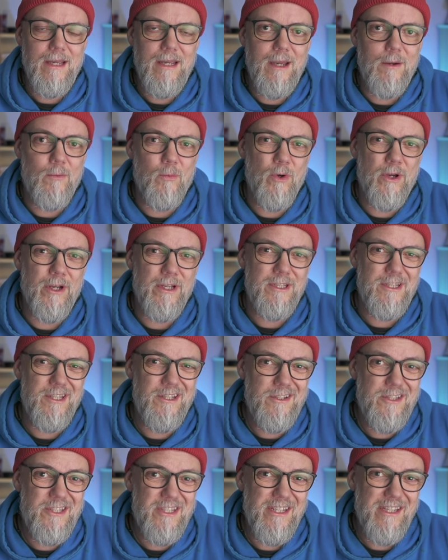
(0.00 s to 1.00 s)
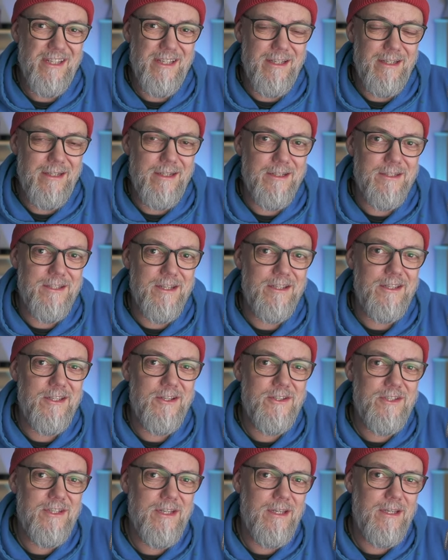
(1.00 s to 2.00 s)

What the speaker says: And what I used to eat is I used to